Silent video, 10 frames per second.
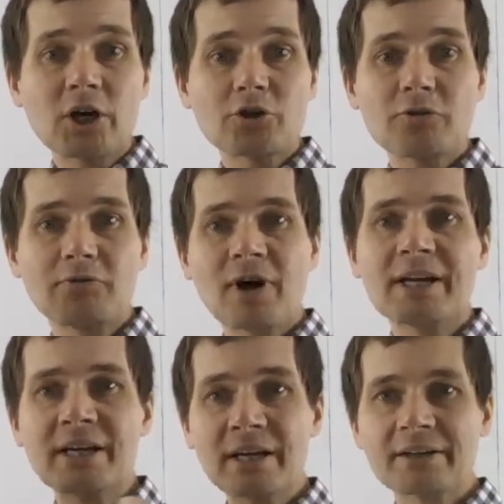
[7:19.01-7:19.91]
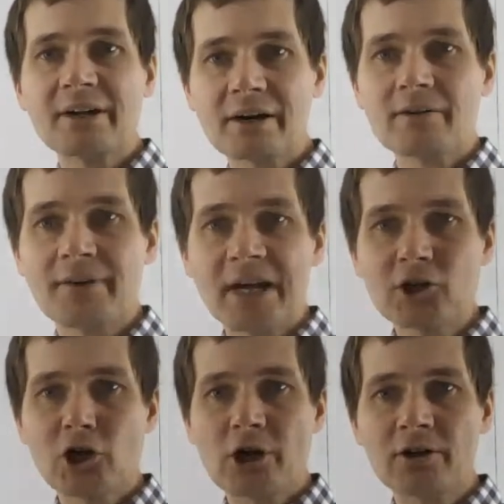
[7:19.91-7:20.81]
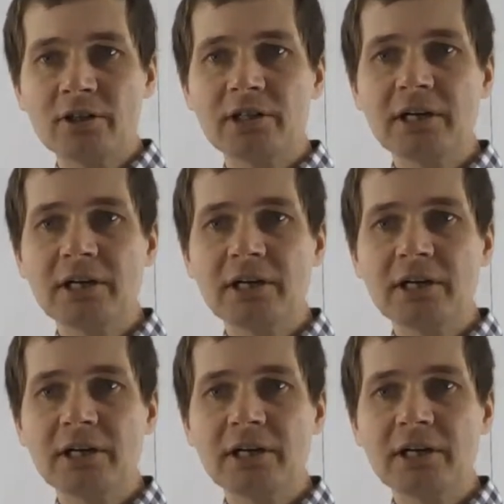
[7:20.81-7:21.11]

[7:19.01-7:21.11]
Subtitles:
to finding a derivation.